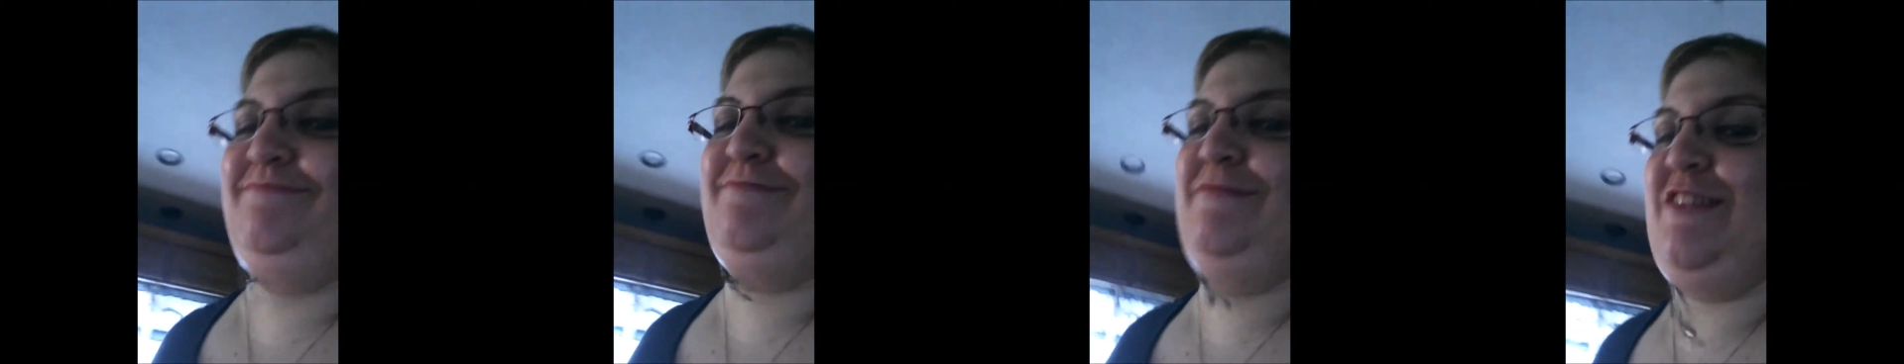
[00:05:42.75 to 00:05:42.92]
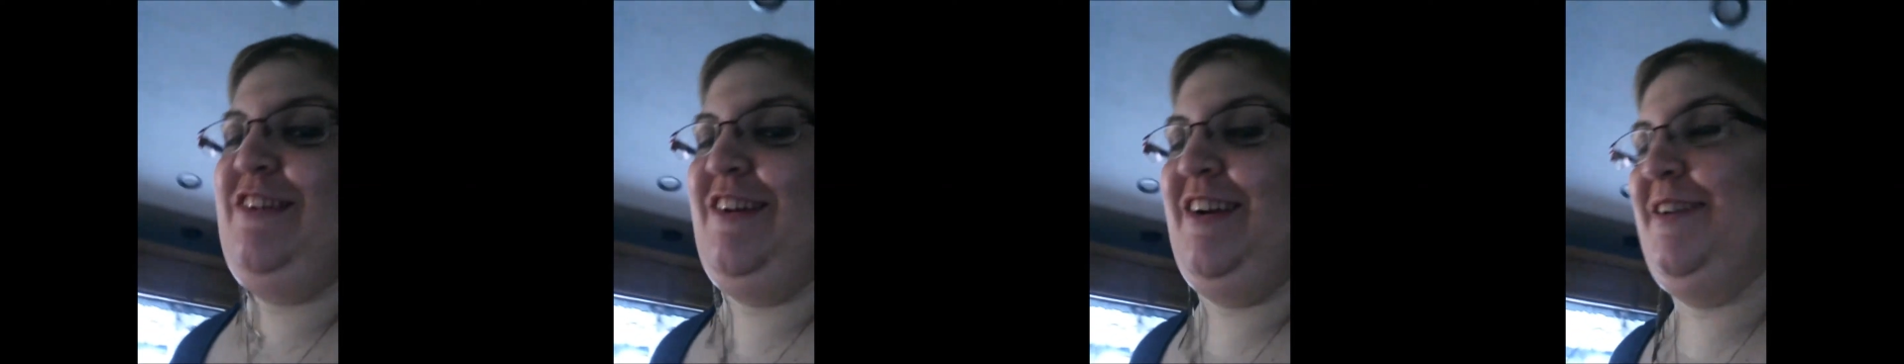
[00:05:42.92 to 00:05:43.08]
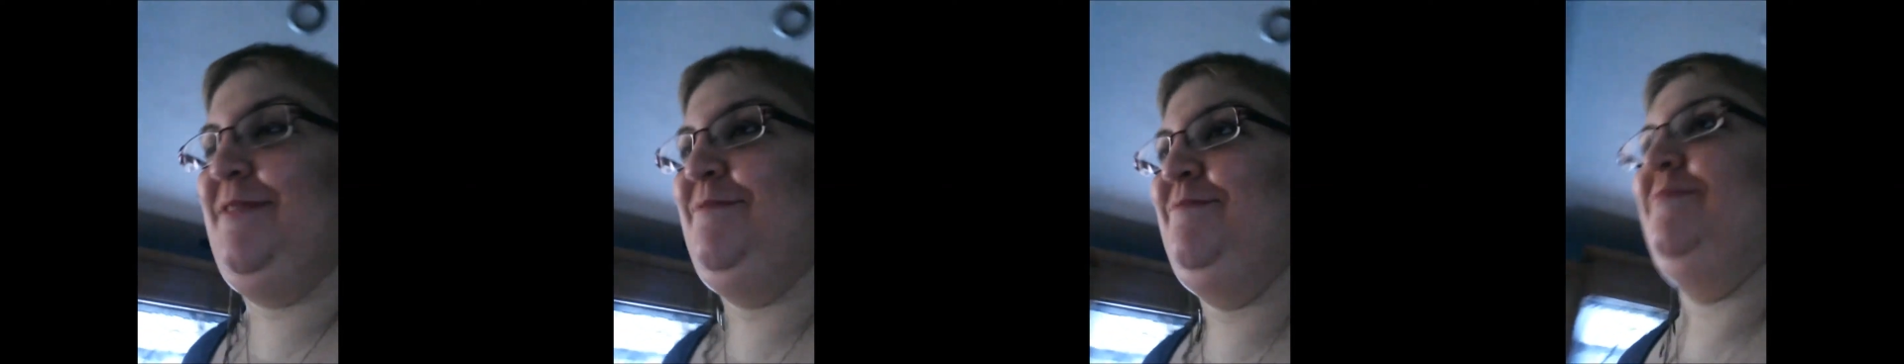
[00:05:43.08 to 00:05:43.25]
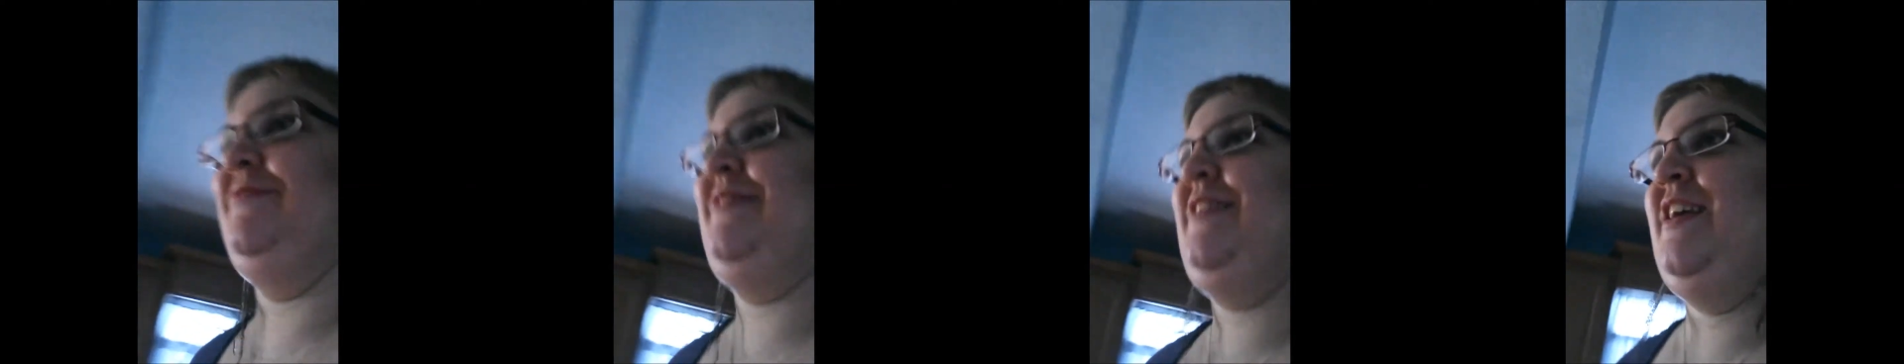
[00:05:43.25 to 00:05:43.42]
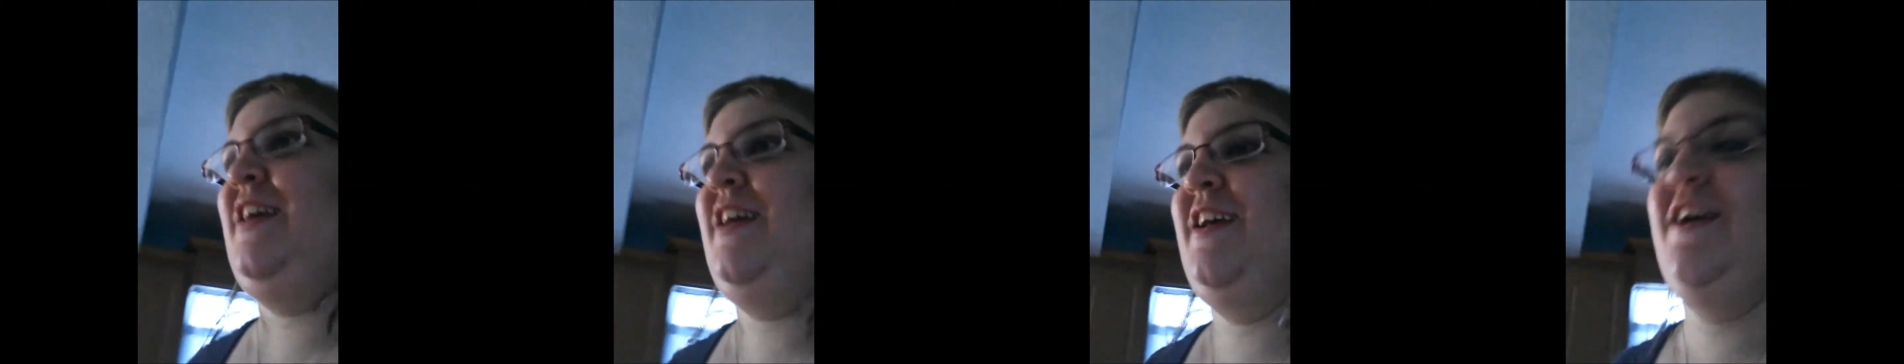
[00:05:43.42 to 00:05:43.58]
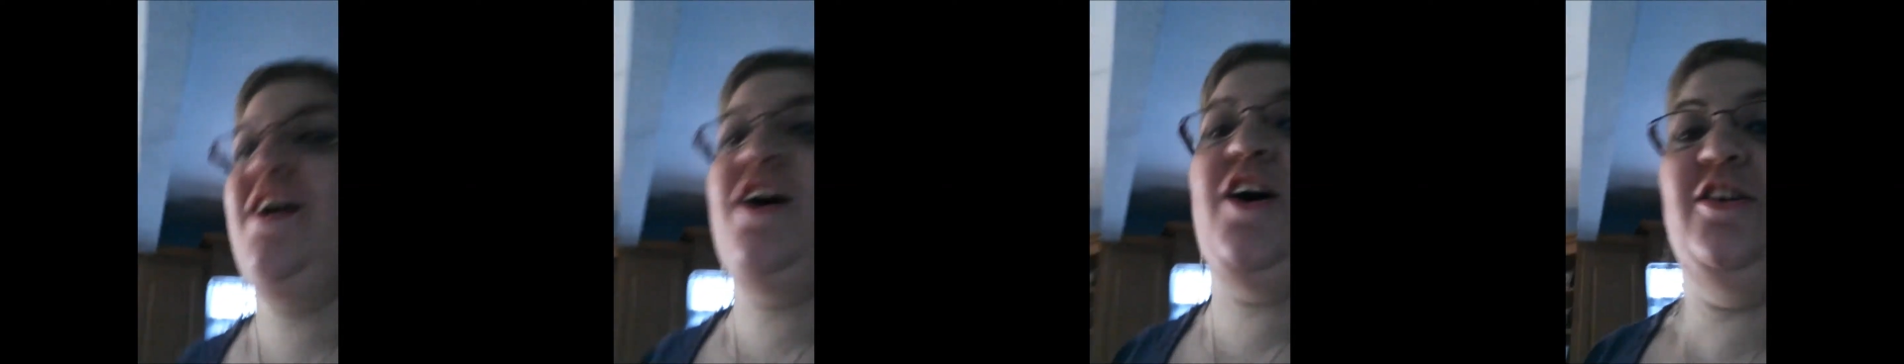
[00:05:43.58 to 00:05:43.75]
Sorry.
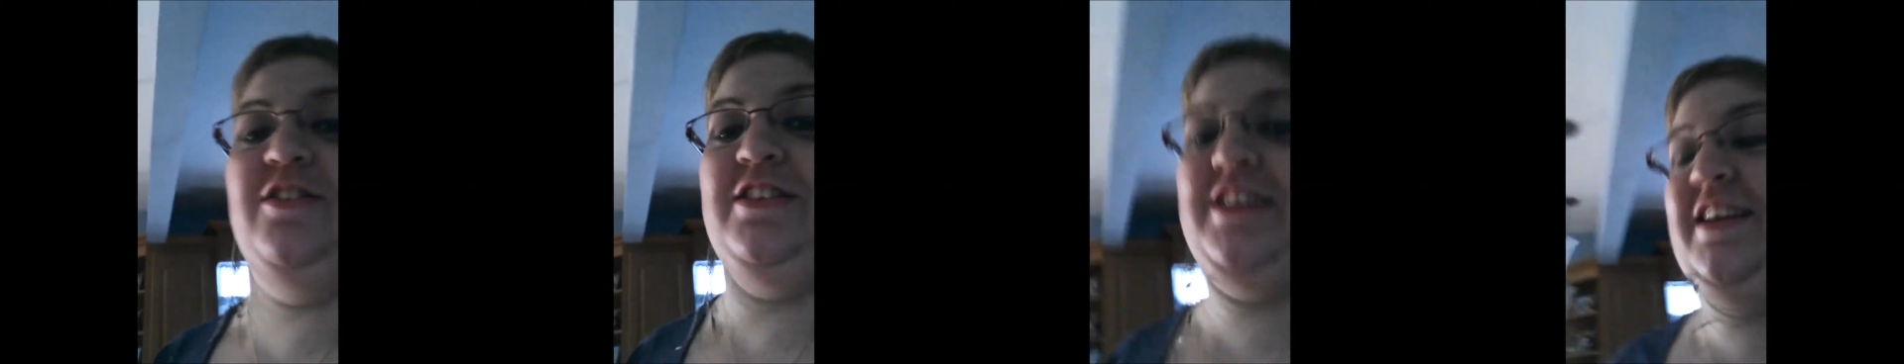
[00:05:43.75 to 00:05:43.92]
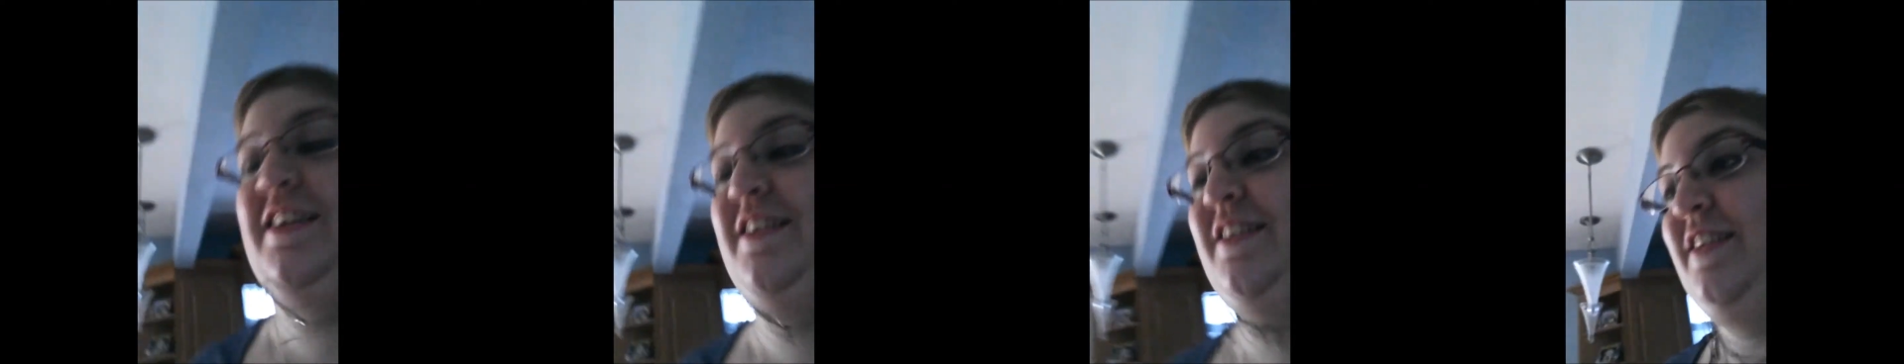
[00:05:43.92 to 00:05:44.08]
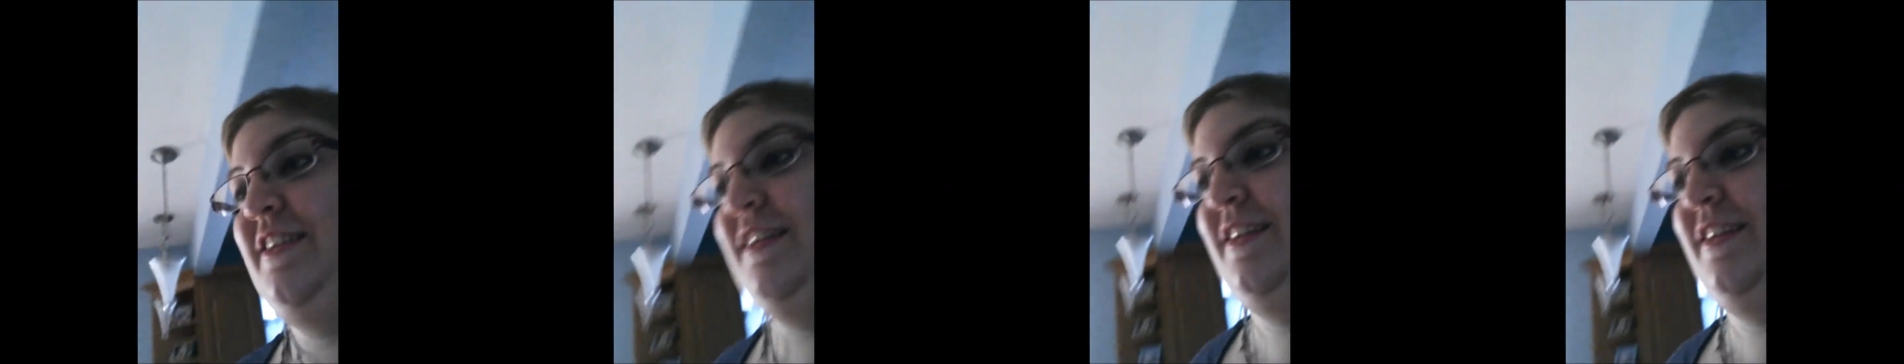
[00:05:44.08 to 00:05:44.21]
Hold on.